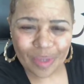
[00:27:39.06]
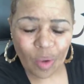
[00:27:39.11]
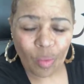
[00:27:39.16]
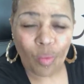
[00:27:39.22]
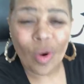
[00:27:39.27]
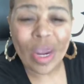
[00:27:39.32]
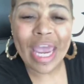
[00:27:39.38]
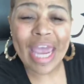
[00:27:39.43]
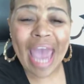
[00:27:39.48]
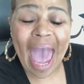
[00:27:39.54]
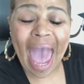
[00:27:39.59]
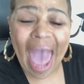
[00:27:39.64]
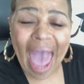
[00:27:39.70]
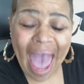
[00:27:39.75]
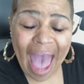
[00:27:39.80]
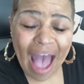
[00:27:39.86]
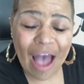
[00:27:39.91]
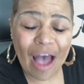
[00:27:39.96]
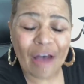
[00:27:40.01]
We
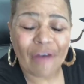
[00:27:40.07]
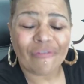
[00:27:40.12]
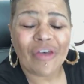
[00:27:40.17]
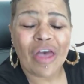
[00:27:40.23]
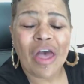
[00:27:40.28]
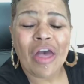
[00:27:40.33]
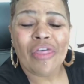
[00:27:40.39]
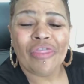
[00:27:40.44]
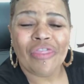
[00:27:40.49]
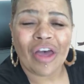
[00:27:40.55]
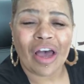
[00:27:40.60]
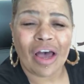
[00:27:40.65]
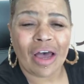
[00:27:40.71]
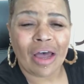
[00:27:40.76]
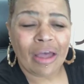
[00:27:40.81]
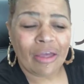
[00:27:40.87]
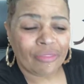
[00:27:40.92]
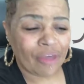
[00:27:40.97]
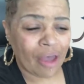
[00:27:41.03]
have
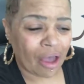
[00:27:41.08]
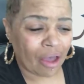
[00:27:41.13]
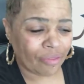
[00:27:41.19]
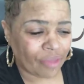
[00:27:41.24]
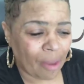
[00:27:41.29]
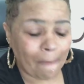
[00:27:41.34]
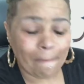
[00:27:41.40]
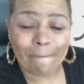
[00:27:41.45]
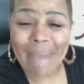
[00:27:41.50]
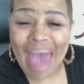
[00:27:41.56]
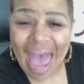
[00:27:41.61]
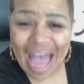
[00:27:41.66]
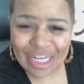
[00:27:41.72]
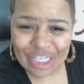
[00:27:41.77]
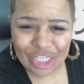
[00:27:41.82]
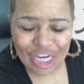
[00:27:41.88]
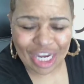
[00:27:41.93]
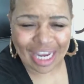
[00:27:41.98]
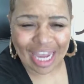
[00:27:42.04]
the
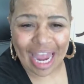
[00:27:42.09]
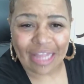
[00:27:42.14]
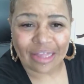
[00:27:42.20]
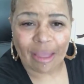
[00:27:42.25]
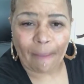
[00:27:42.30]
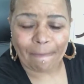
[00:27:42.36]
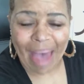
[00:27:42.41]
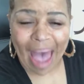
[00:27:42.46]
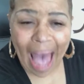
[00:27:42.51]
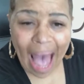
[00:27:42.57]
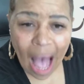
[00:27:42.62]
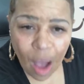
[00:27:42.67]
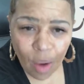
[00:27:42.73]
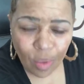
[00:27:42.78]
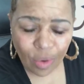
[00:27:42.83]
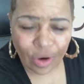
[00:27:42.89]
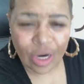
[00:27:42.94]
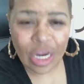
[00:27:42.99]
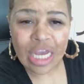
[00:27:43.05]
magic and the
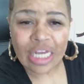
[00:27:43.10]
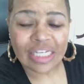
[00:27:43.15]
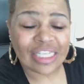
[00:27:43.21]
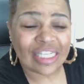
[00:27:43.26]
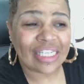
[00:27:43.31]
power